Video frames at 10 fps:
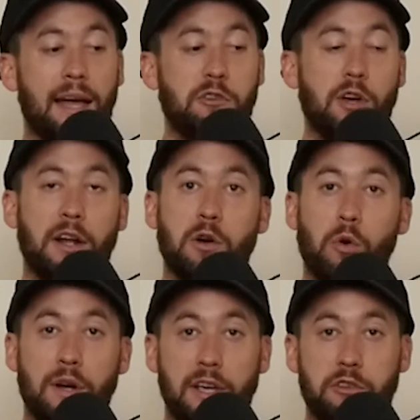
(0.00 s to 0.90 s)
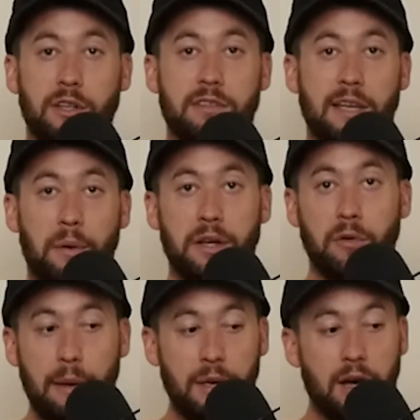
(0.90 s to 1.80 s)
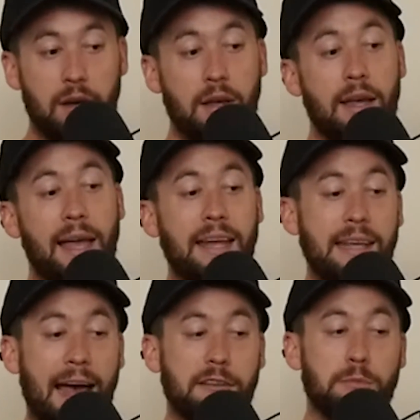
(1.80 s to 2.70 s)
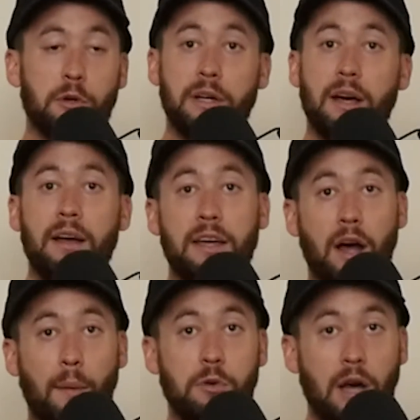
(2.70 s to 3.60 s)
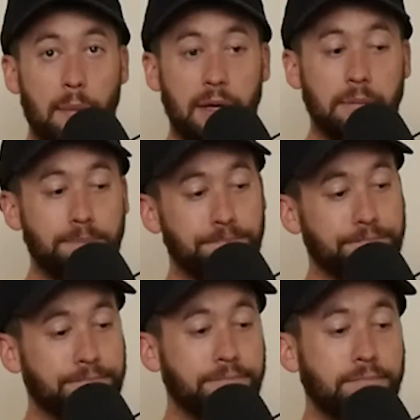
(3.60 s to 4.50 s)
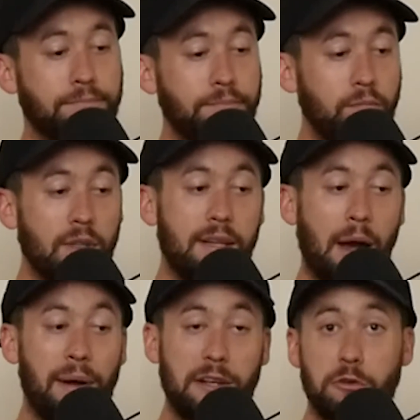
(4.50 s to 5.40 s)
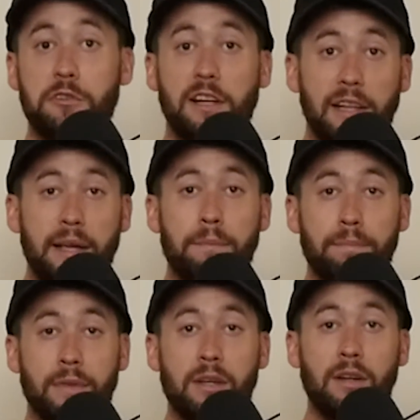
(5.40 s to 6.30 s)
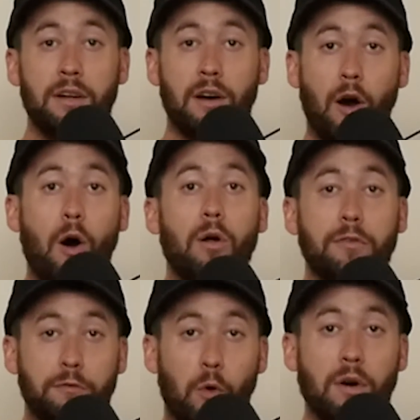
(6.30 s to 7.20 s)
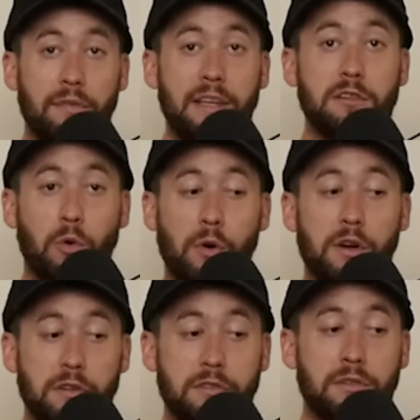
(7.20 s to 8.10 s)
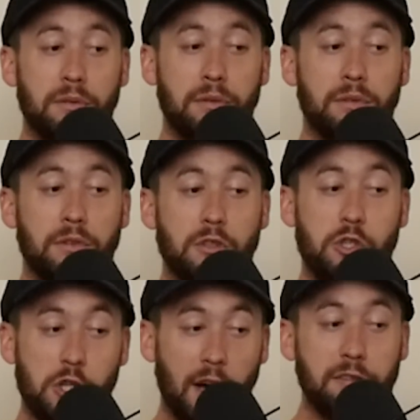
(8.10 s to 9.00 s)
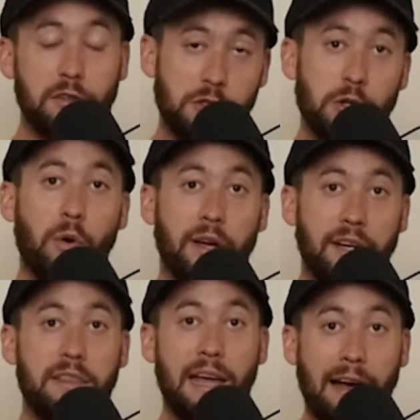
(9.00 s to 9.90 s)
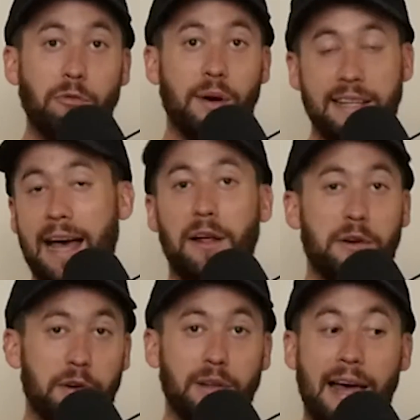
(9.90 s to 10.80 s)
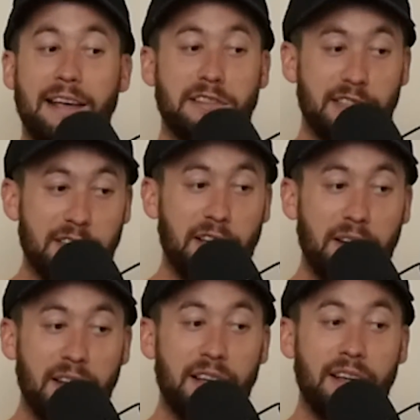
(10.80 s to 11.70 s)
at Jeddah Corniche in Saudi Arabia and Yas Marina in Abu Dhabi. Now, interestingly, all four of these corners just joined the F1 calendar last season,